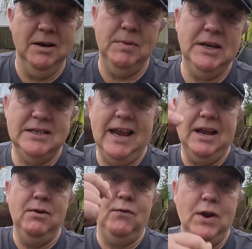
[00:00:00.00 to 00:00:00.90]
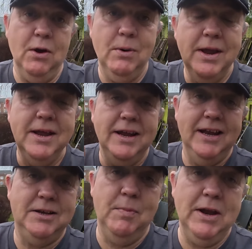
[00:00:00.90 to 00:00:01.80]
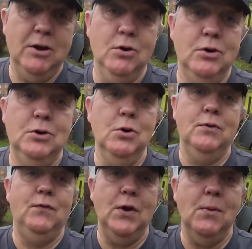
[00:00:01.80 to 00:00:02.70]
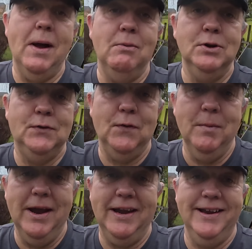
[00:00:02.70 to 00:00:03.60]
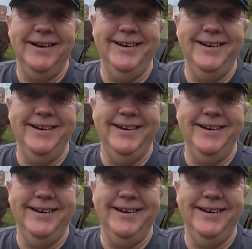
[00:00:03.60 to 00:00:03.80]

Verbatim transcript: It'll be a second for you. It'll be a good, good few hours for me.